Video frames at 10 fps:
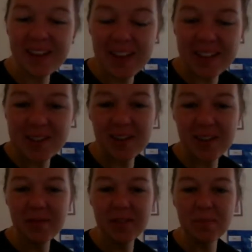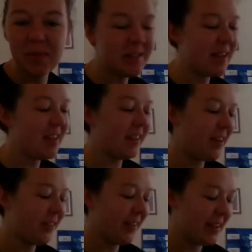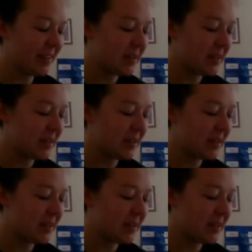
started with Monday Letterland.